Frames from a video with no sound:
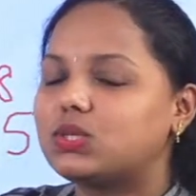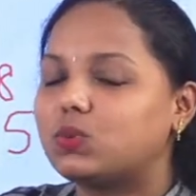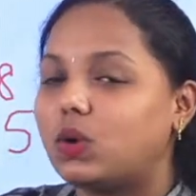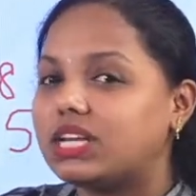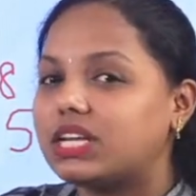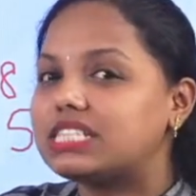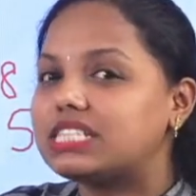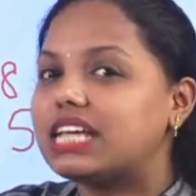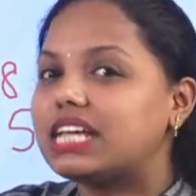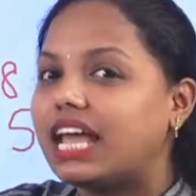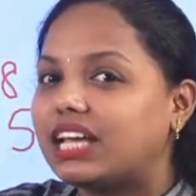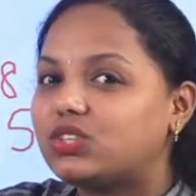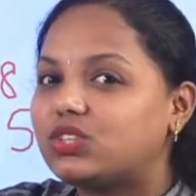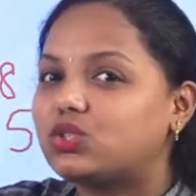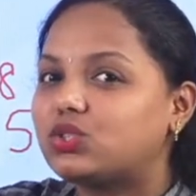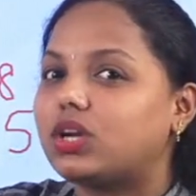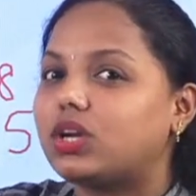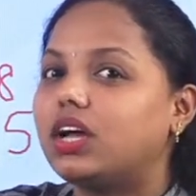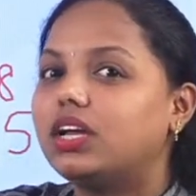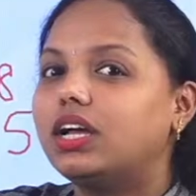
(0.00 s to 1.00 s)
What is the
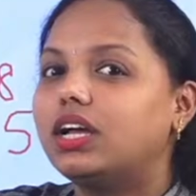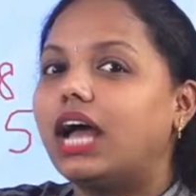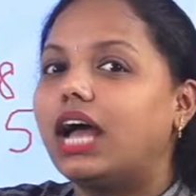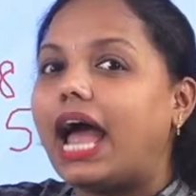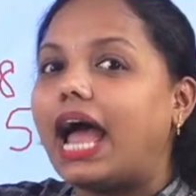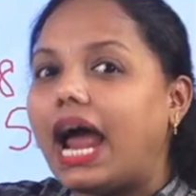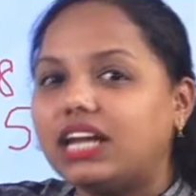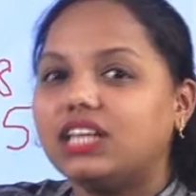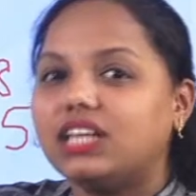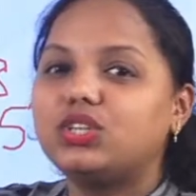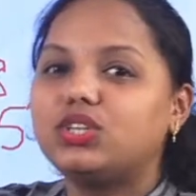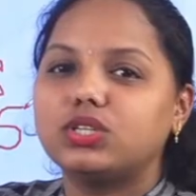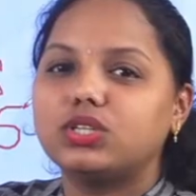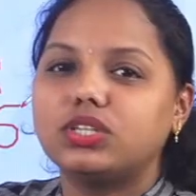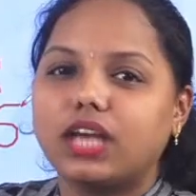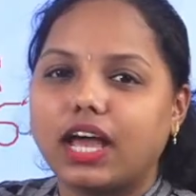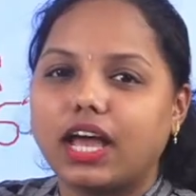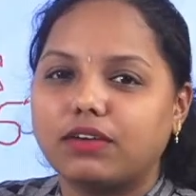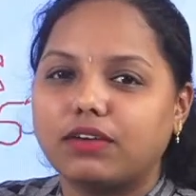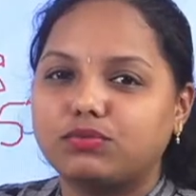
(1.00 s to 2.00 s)
extra addition
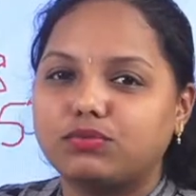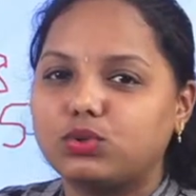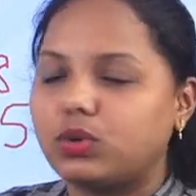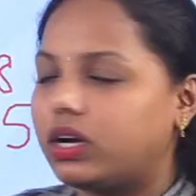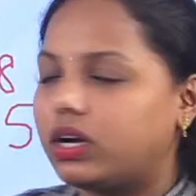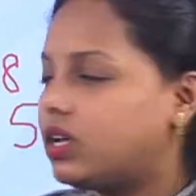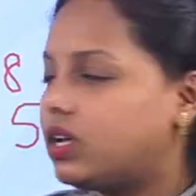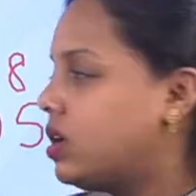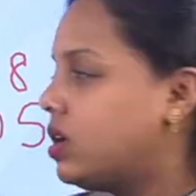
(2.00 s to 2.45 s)
I have to add?